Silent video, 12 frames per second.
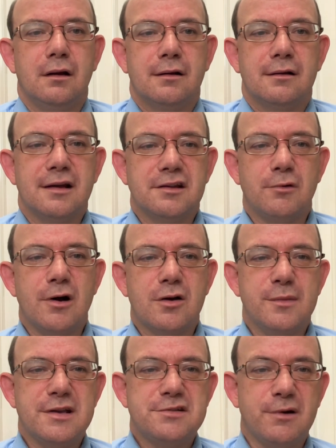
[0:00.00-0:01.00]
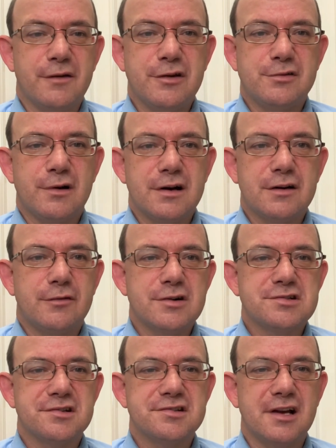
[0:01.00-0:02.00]
I'd like to welcome each one of you to our
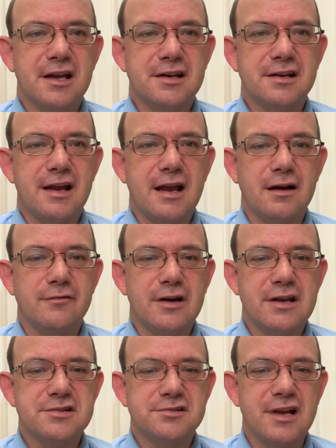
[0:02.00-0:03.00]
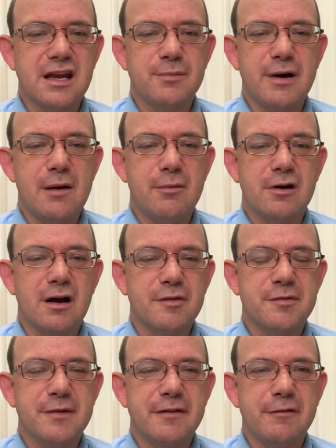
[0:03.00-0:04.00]
devotional study today. I invite you to take your Bible, come
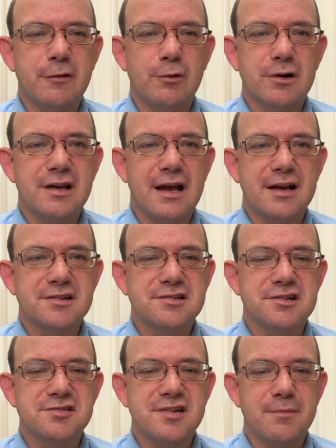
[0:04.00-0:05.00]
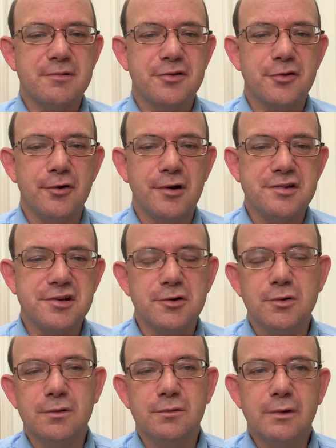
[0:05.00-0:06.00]
with me if you would, to Exodus chapter
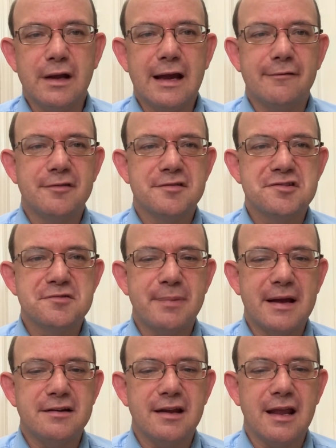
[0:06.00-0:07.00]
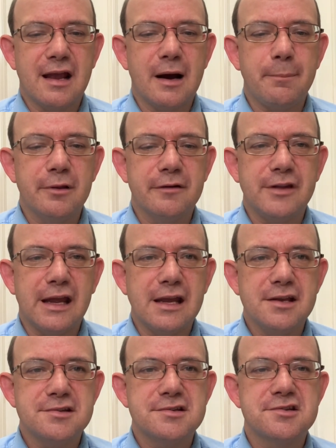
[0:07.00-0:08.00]
32. We have spent a couple of
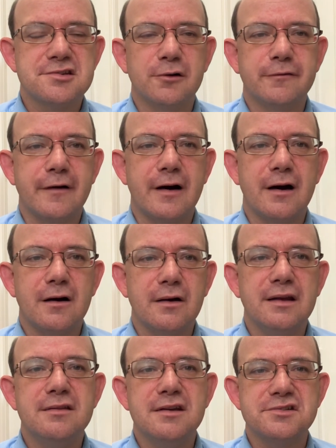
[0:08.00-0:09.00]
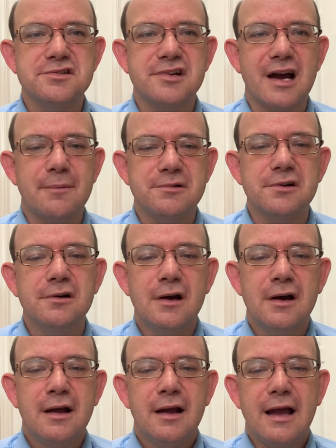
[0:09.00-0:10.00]
days so far in this chapter,
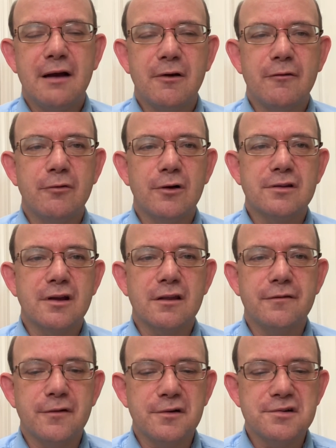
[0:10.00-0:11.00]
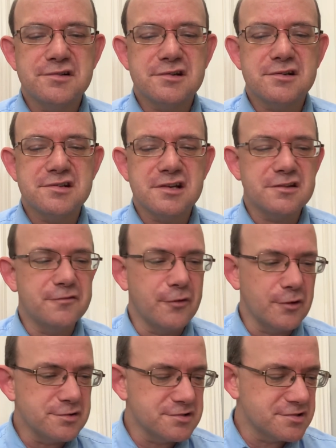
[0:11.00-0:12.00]
and we've looked at the first six
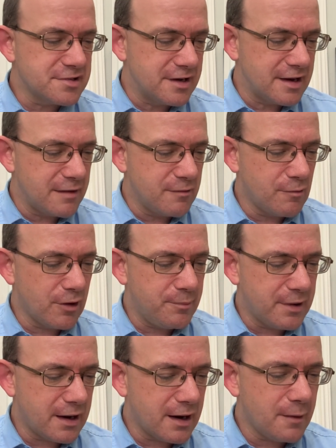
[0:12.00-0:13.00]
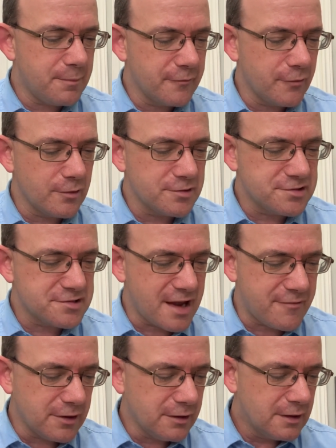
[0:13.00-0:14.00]
verses today. We want to pick it up in verse
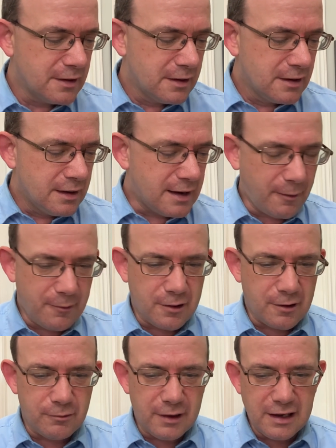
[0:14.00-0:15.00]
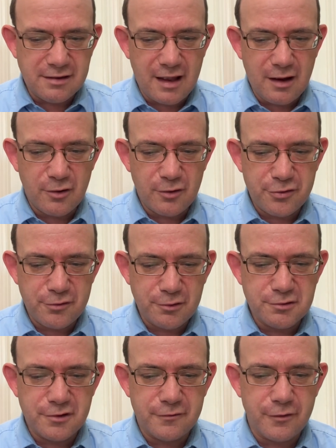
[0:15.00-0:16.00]
7, and I'm going to read down
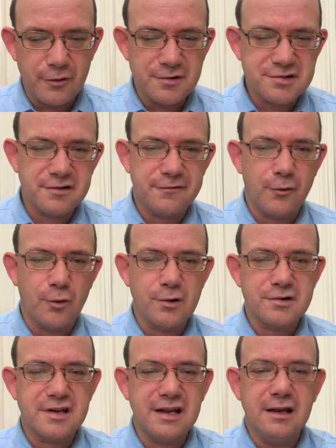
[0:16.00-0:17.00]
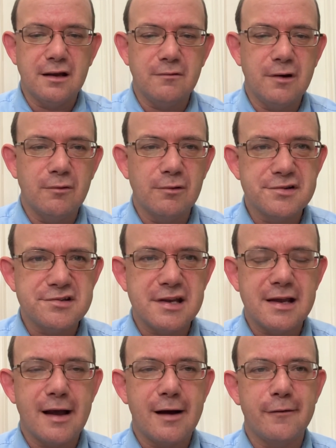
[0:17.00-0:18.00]
through to verse 14, and we will
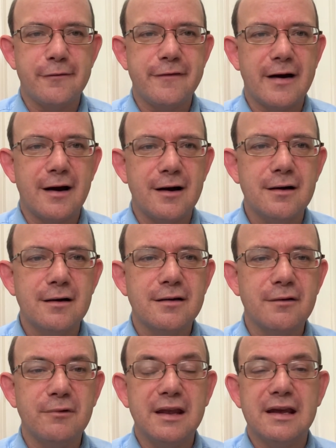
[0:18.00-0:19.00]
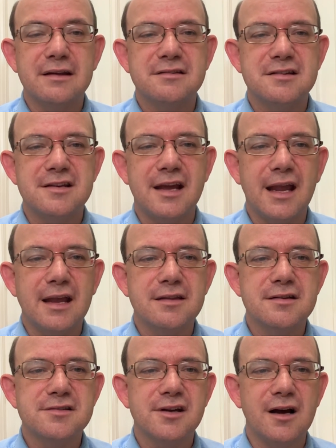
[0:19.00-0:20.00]
see how far that we get today in
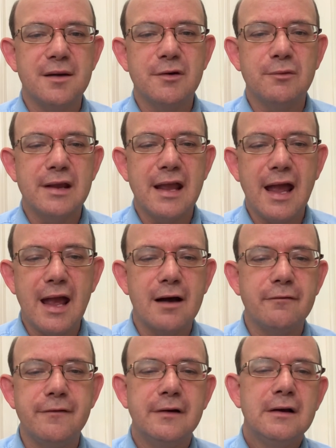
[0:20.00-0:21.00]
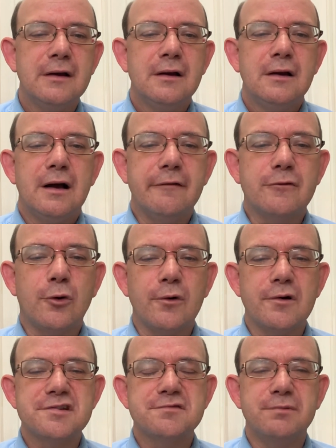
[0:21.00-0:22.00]
the time that we have. Of
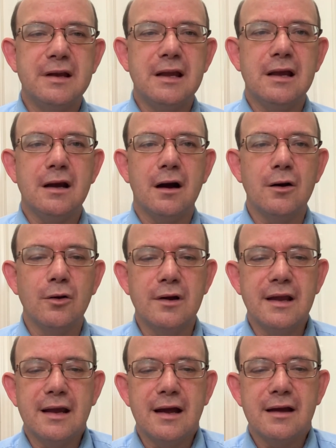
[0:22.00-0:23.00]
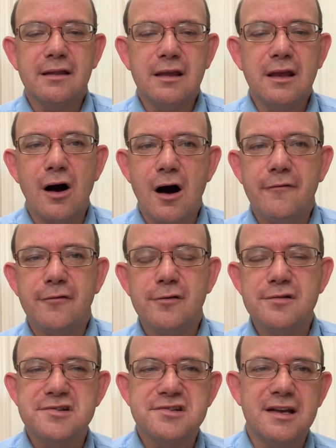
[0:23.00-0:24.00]
course, we are looking at the
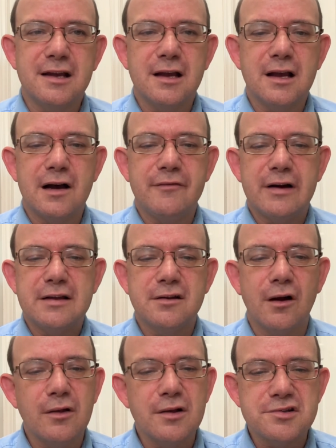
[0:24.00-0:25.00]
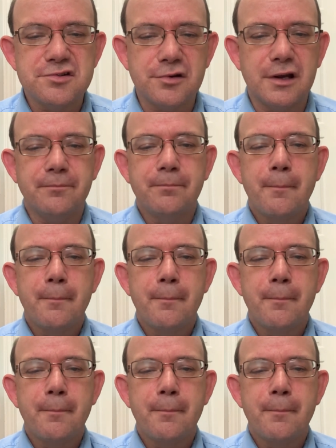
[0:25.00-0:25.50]
awful sin of idolatry.